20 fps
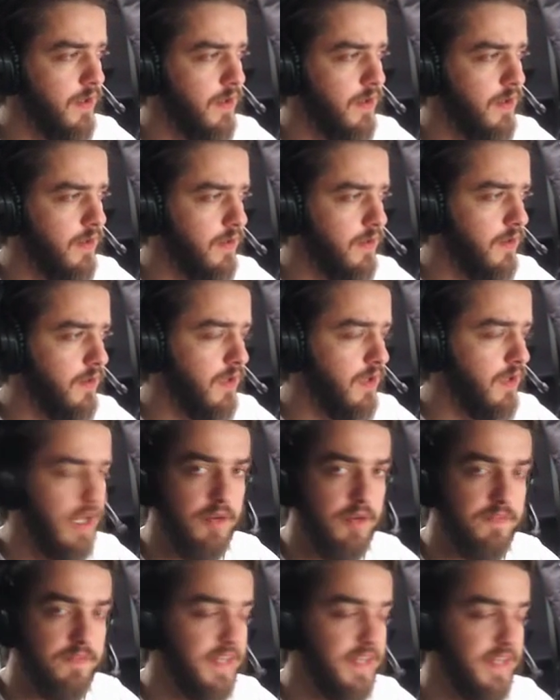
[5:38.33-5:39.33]
A lot
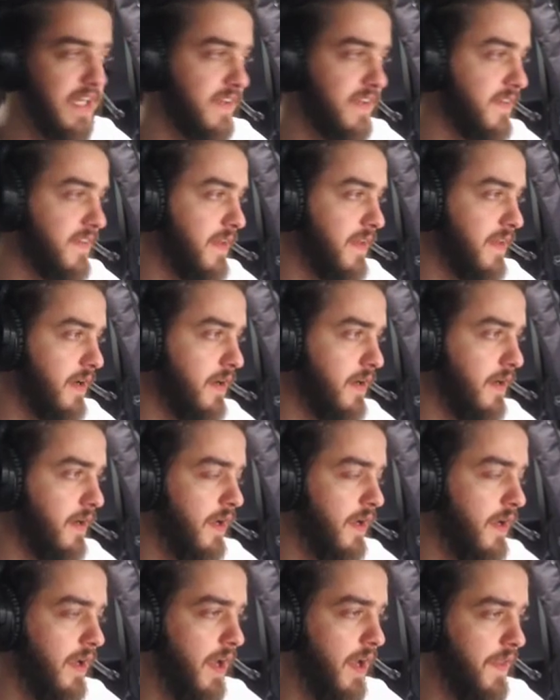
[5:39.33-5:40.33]
of text there. I